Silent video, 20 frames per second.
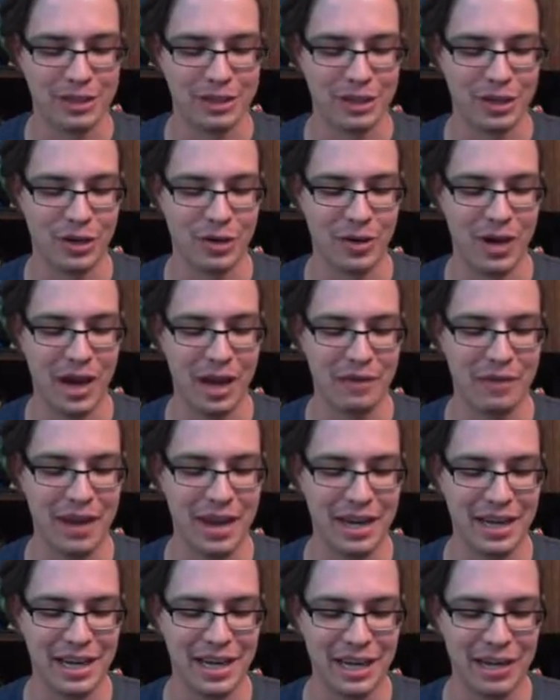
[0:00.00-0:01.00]
So I've
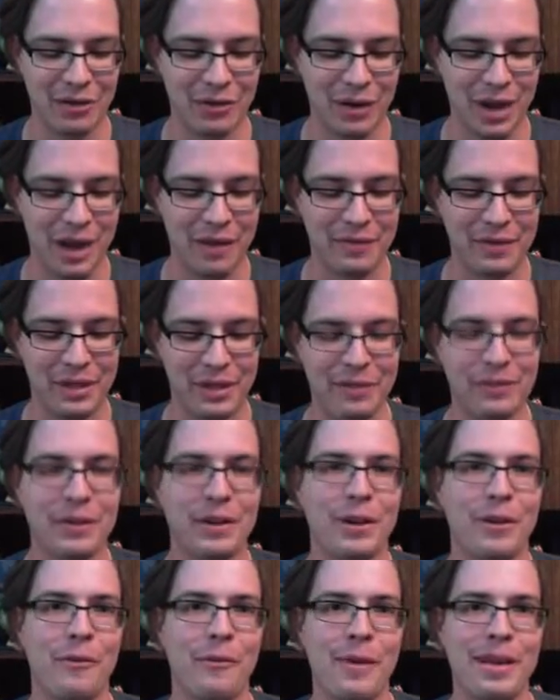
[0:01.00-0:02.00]
had to get crafty to
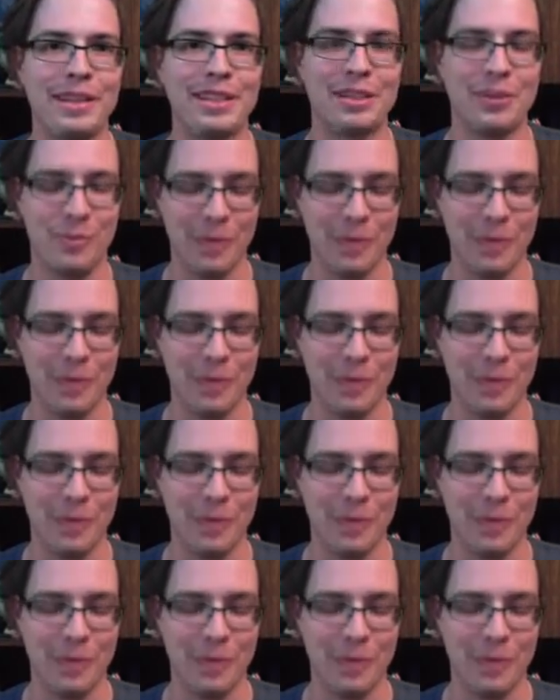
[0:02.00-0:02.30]
figure out ways to